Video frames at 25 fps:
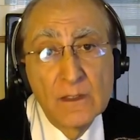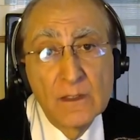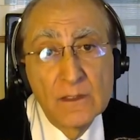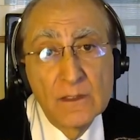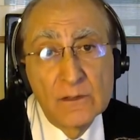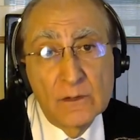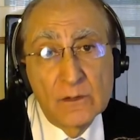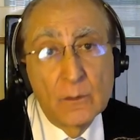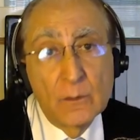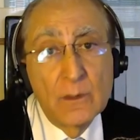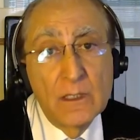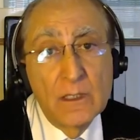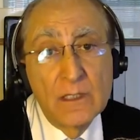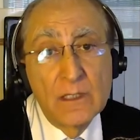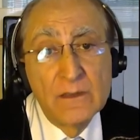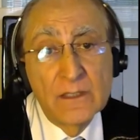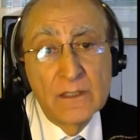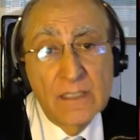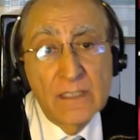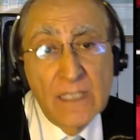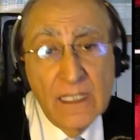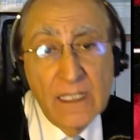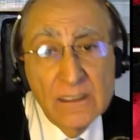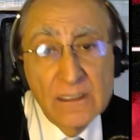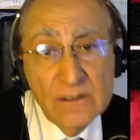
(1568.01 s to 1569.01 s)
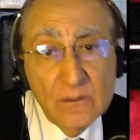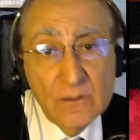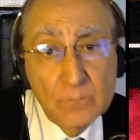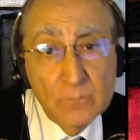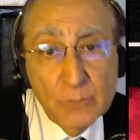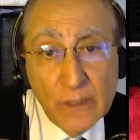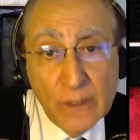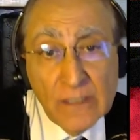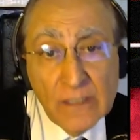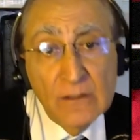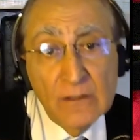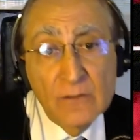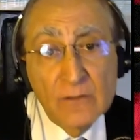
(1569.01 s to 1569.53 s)
So in the case of
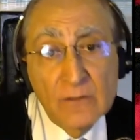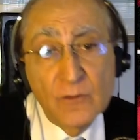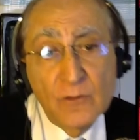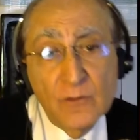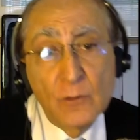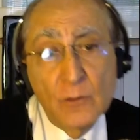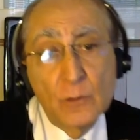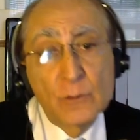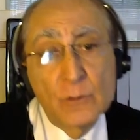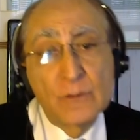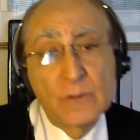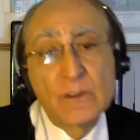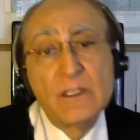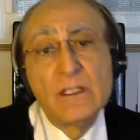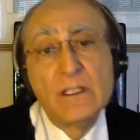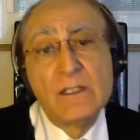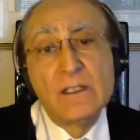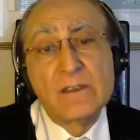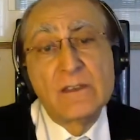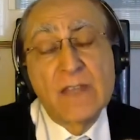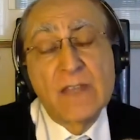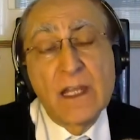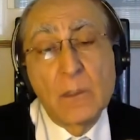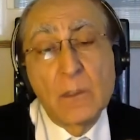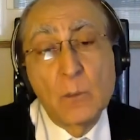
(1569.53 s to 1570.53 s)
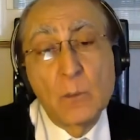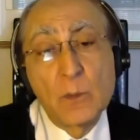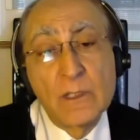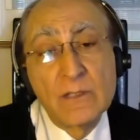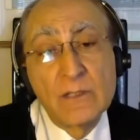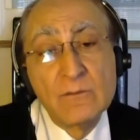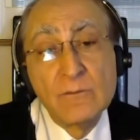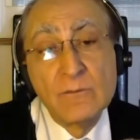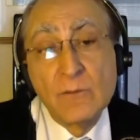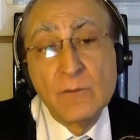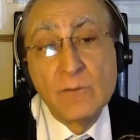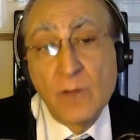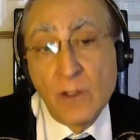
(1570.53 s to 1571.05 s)
Britain, of course, that would
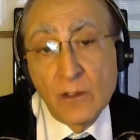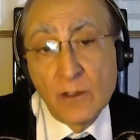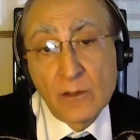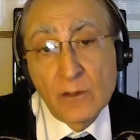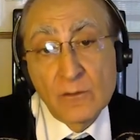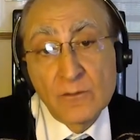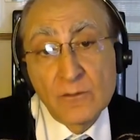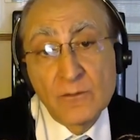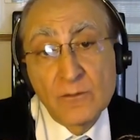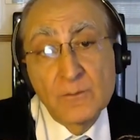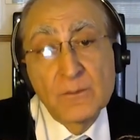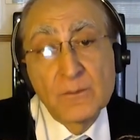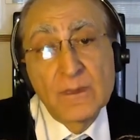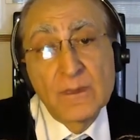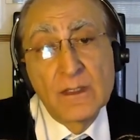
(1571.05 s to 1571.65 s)
involve